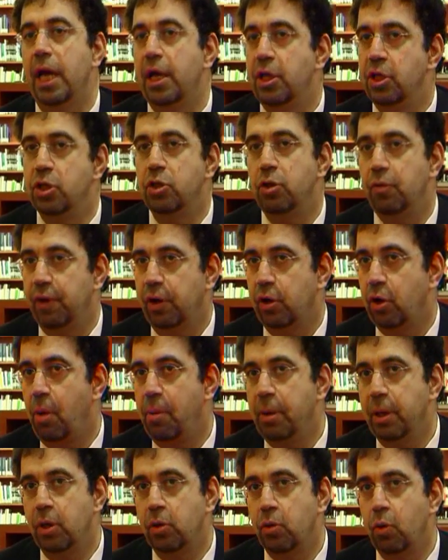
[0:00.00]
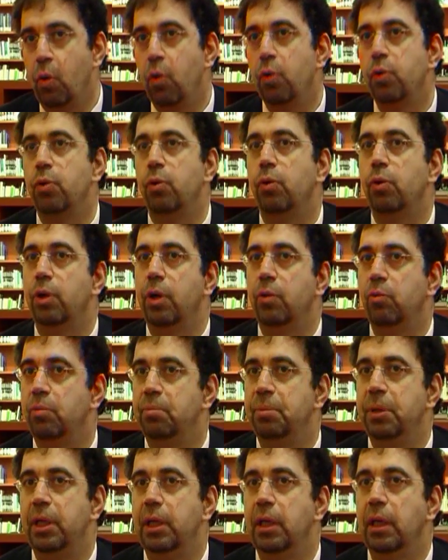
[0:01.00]
engine of economic growth, or there
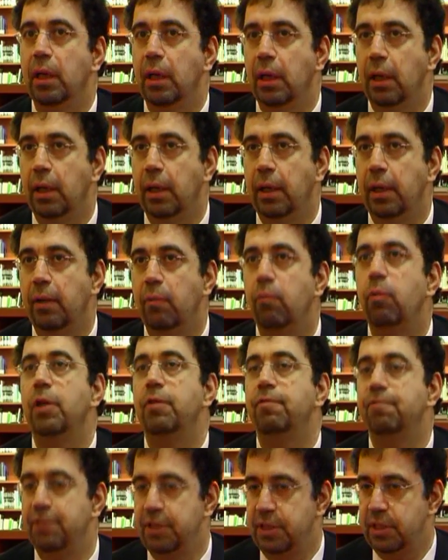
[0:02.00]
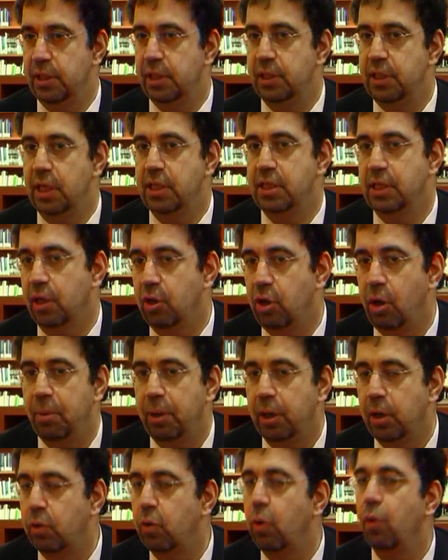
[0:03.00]
would be what facilitates
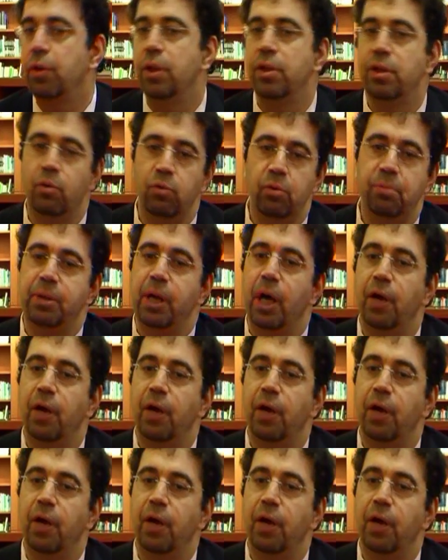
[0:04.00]
economic growth, and there will be